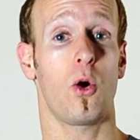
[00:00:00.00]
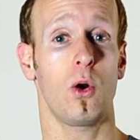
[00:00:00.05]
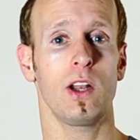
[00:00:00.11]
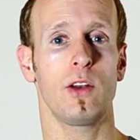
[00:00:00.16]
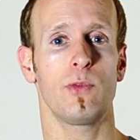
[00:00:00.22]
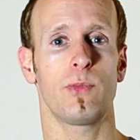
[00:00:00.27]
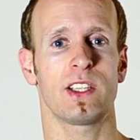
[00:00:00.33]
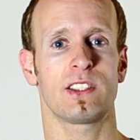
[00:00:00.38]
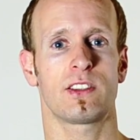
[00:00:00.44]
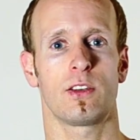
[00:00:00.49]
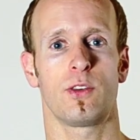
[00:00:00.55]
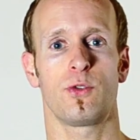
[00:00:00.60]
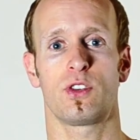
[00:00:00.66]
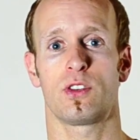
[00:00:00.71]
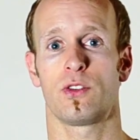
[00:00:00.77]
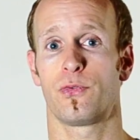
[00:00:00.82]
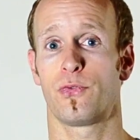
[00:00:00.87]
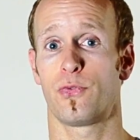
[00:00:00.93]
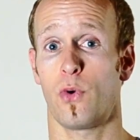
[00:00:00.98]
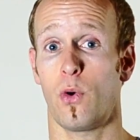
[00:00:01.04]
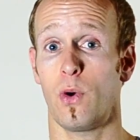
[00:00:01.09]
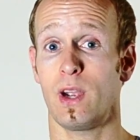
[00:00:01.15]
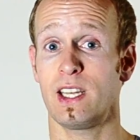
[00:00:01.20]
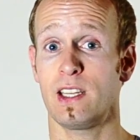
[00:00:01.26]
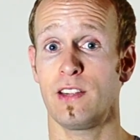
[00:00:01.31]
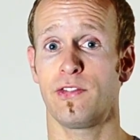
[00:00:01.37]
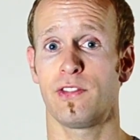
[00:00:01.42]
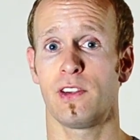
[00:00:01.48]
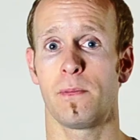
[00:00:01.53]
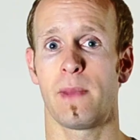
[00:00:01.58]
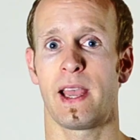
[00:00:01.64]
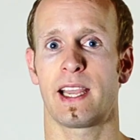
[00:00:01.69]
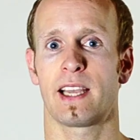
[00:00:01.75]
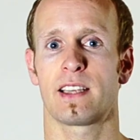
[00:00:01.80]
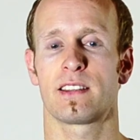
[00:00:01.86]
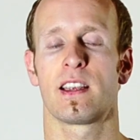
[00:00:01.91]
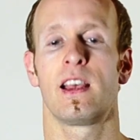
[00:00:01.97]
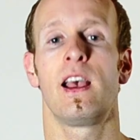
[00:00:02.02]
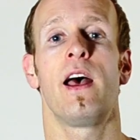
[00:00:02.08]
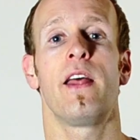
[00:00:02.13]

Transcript: all-in-one solution for indie filmmakers